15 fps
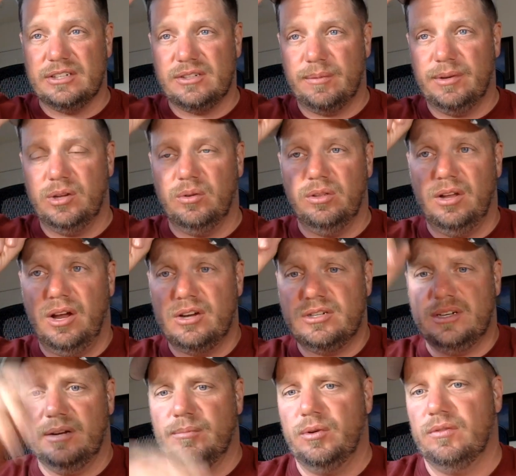so I'm gonna do
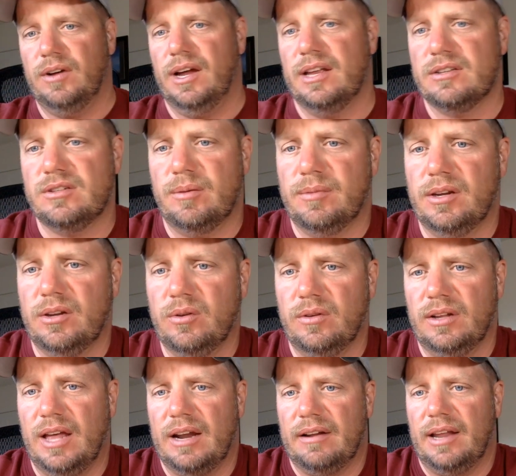lunch and then move on. So I'm gonna do a
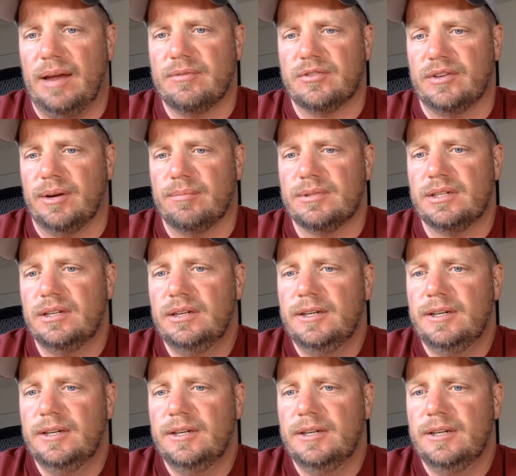lot of live streams.